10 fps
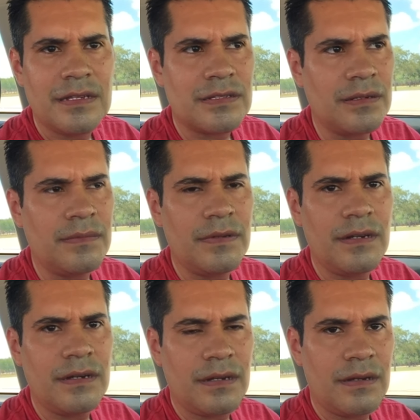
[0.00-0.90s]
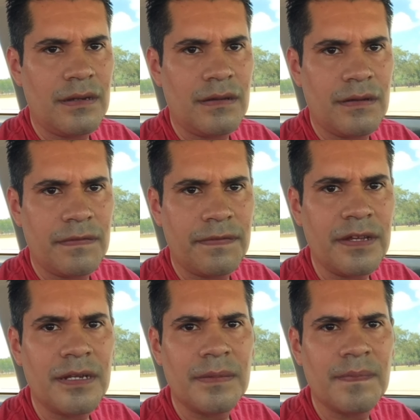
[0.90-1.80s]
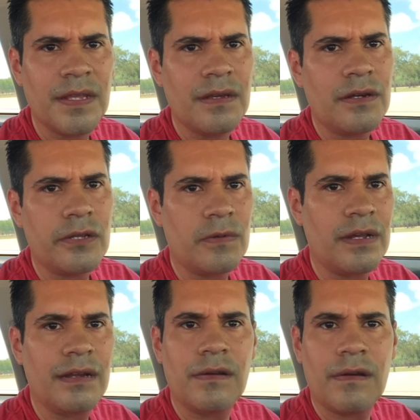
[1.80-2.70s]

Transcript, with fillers: some uh, film? Do you want to